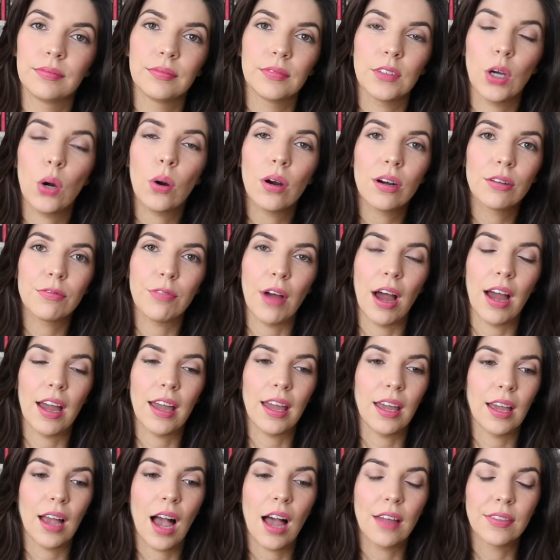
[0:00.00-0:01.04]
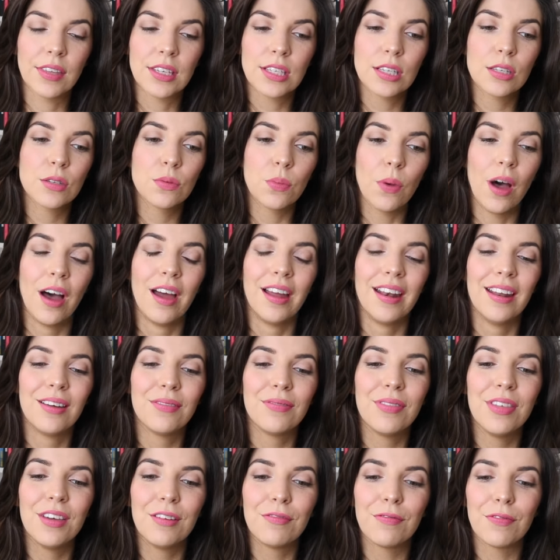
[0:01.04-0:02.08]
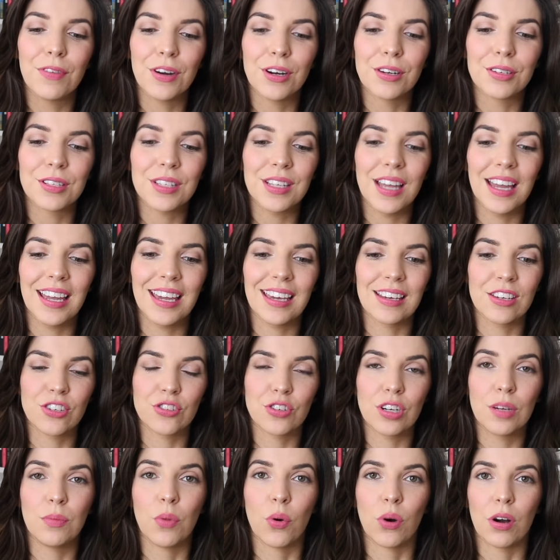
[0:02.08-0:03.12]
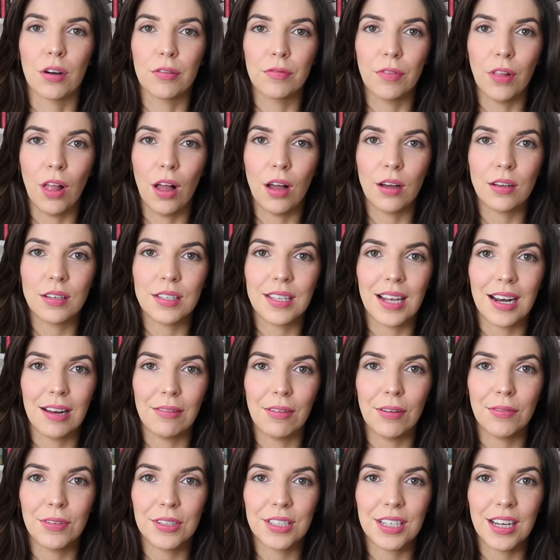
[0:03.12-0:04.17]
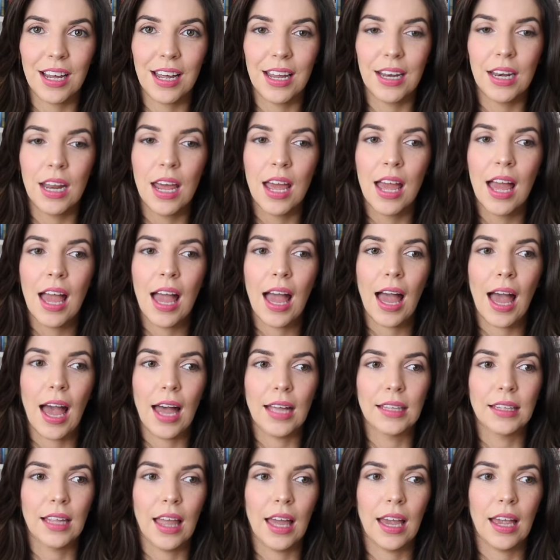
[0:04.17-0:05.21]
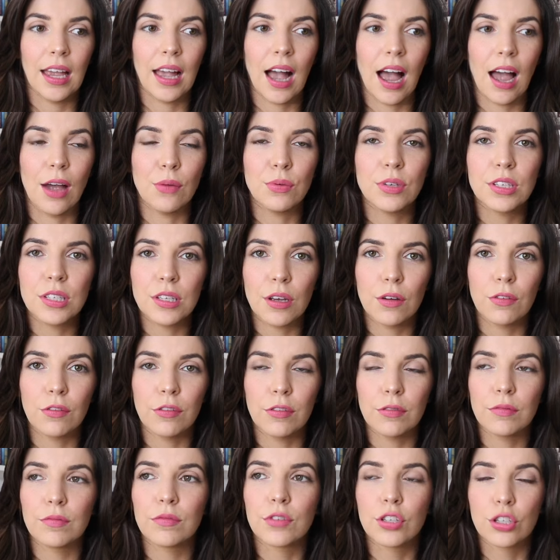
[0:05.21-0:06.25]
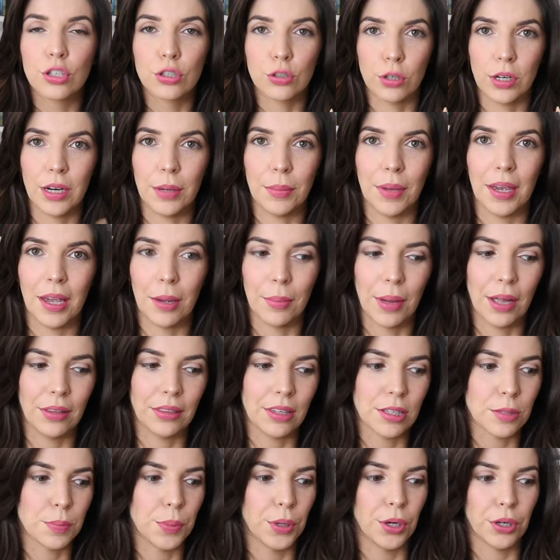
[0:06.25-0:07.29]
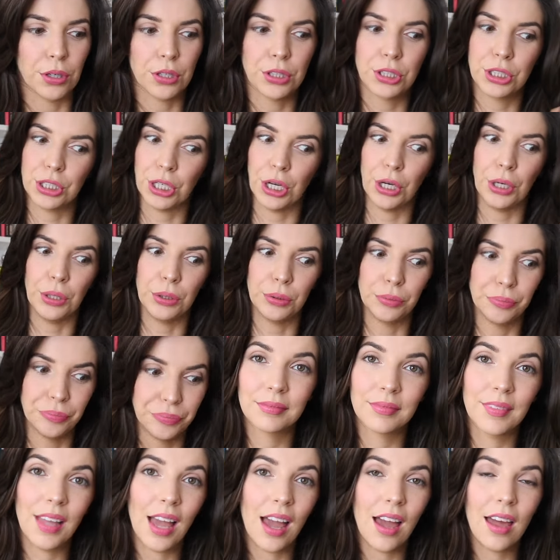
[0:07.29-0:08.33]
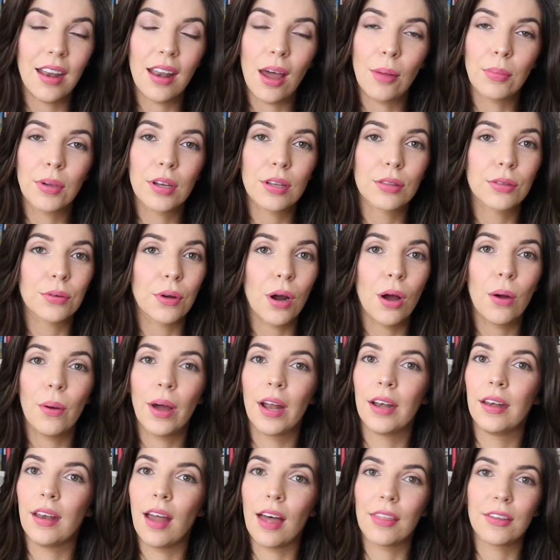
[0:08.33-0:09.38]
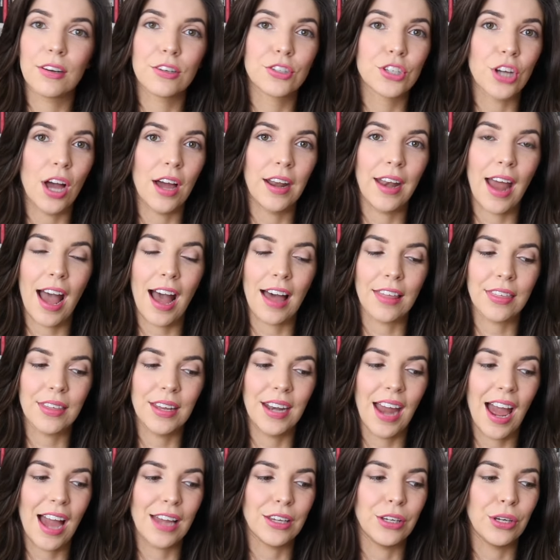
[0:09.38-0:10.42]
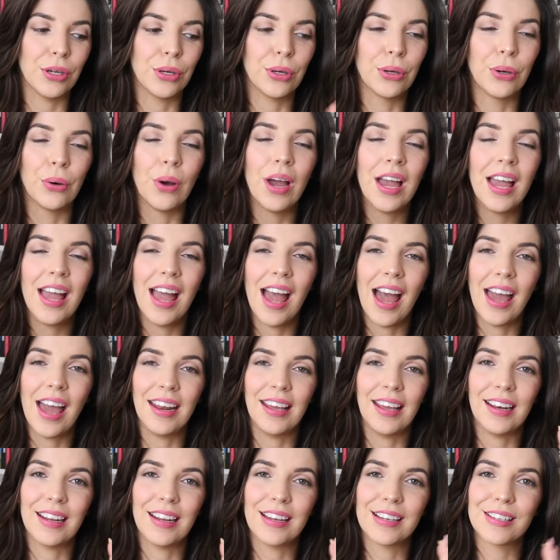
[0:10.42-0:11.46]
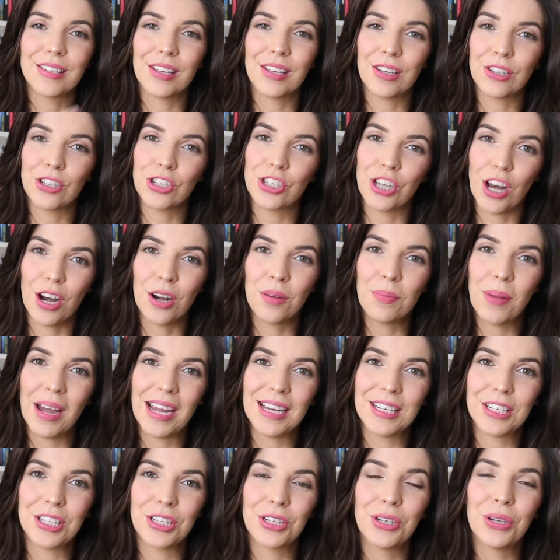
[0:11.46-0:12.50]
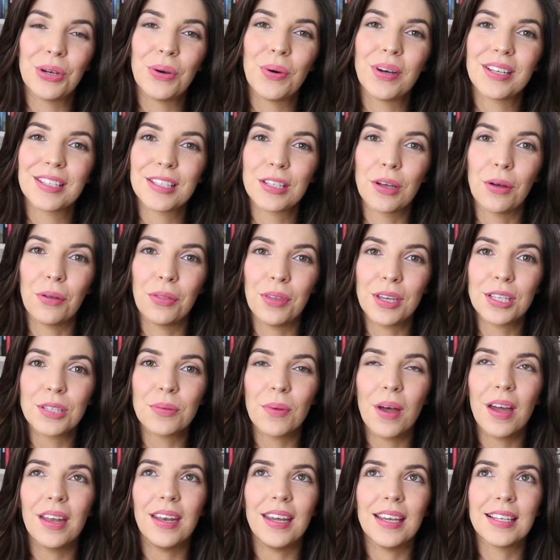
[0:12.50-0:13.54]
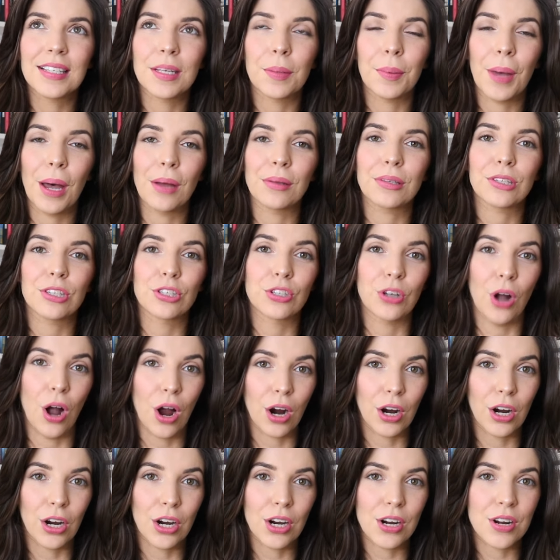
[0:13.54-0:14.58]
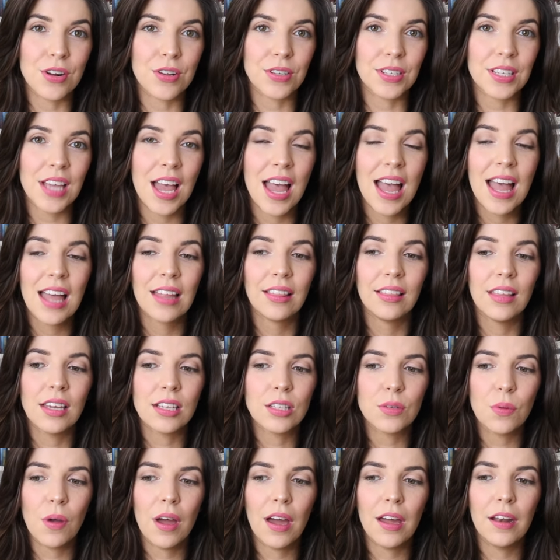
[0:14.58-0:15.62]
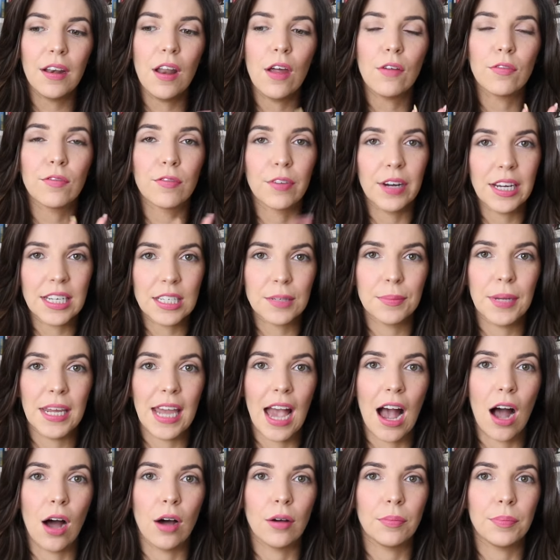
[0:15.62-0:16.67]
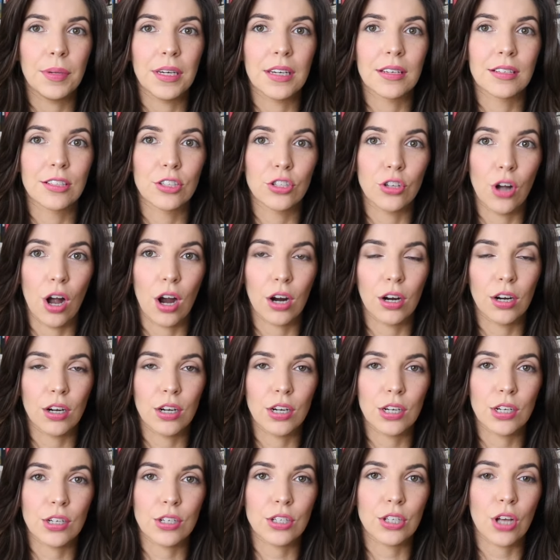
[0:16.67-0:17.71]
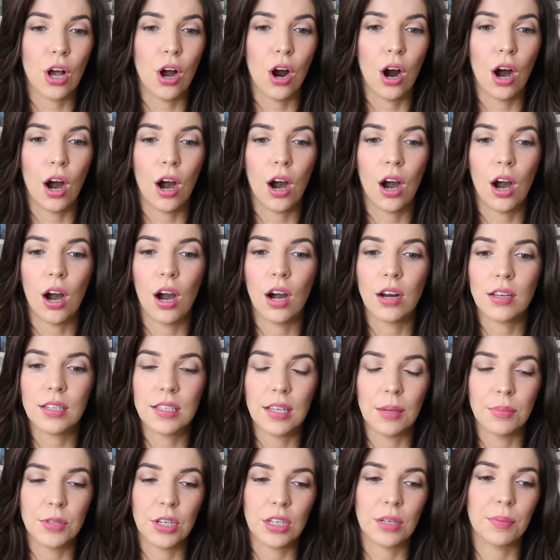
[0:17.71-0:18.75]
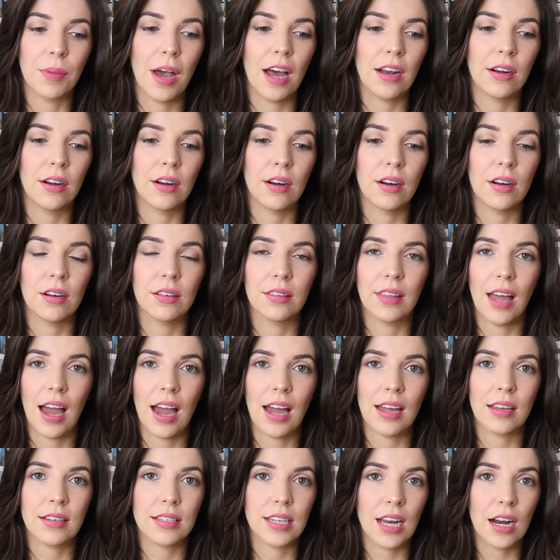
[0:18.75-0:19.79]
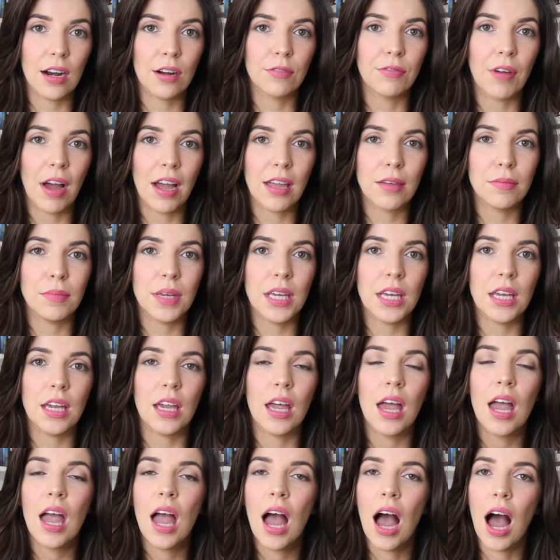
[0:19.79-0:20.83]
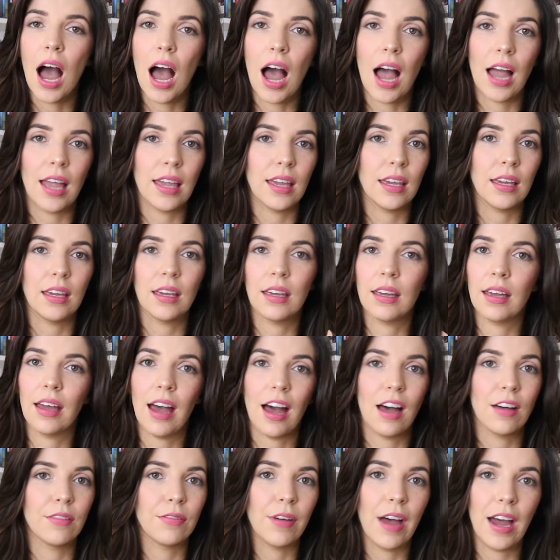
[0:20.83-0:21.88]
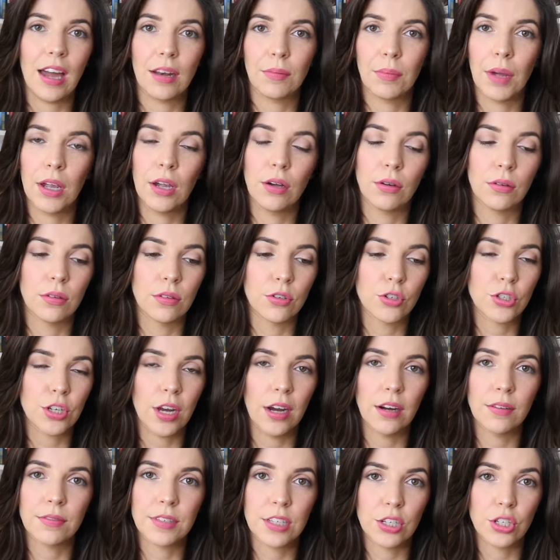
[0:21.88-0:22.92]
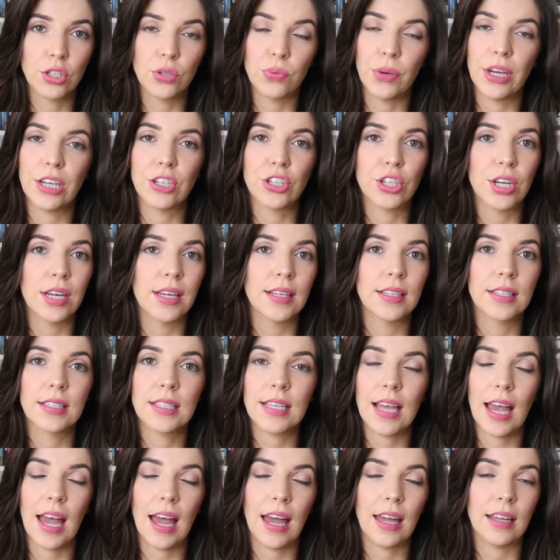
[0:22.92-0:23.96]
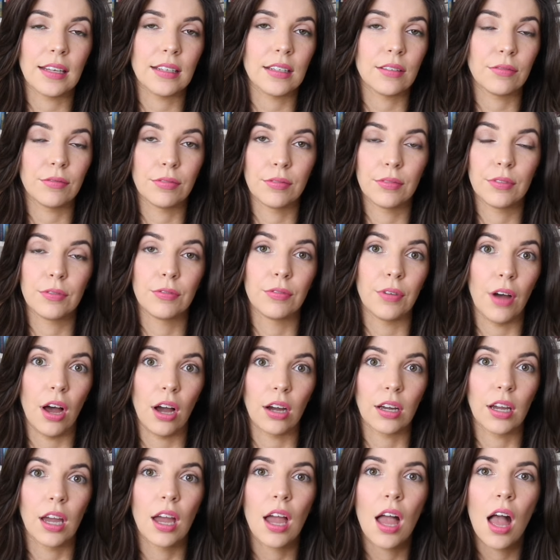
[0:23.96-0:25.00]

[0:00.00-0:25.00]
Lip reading: horrifying. This is one of the first, like, extreme horror vlogs that I've ever done, and, like, I was screaming about this book. So then I'm gonna throw another John Athen at you, and it is Shared by Two. So this one is about stalkers. This one freaked me out because stalkers are subject matter that terrify me. I have had my own share of situations and fuck.